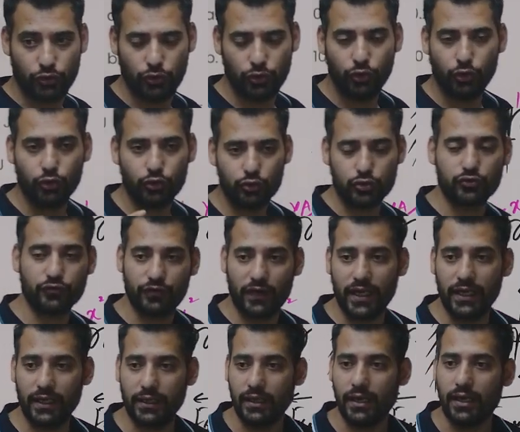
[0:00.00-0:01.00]
used to
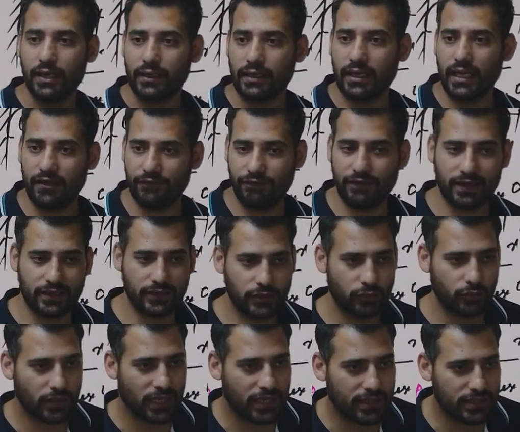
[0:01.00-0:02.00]
find K
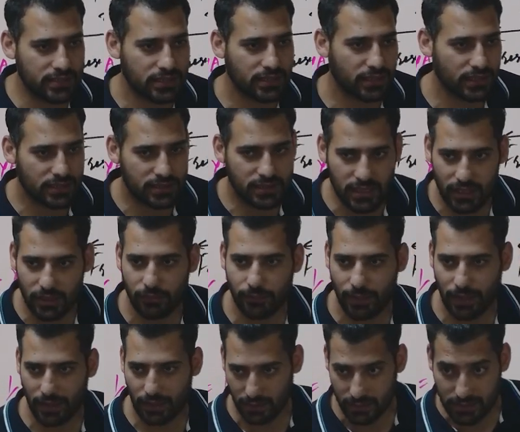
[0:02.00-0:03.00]
effective, K in series, K in
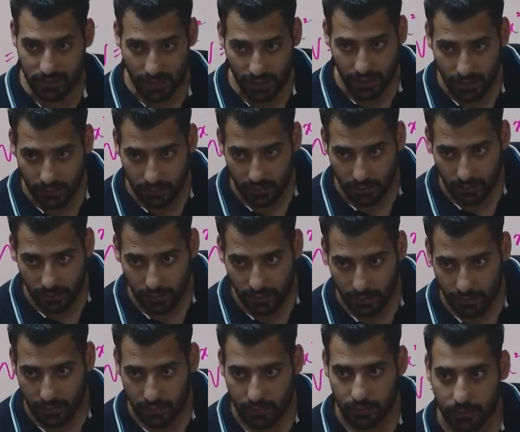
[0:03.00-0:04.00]
parallels, right?
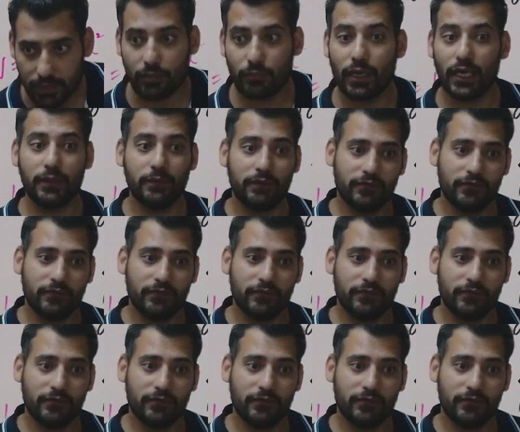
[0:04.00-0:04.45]
There might be